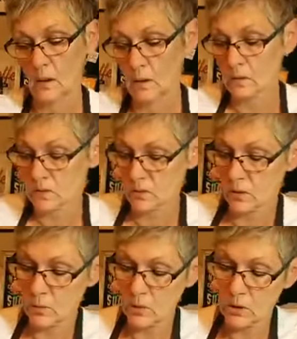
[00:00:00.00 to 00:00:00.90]
so
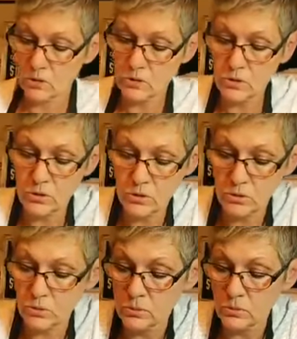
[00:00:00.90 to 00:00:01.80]
I'm gonna
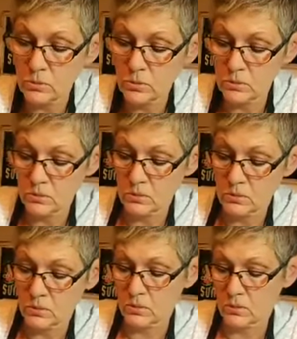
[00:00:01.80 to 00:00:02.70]
do
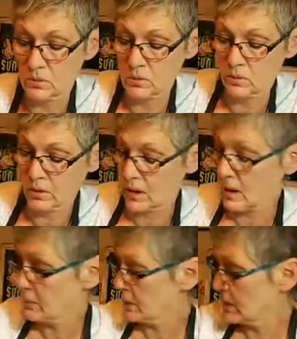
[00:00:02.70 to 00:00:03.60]
Crab
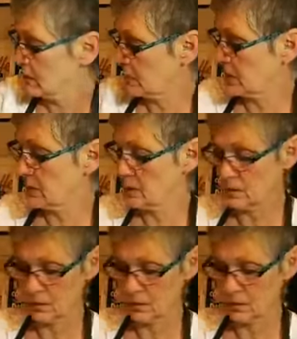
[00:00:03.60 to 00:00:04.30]
Company.